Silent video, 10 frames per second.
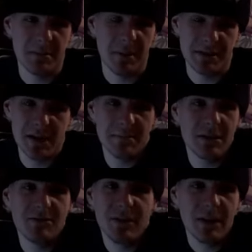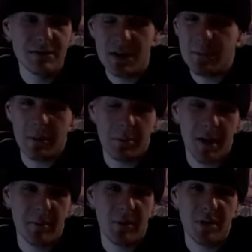by the time this video is up, it'll
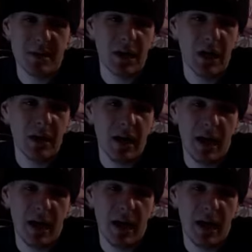probably already be gone,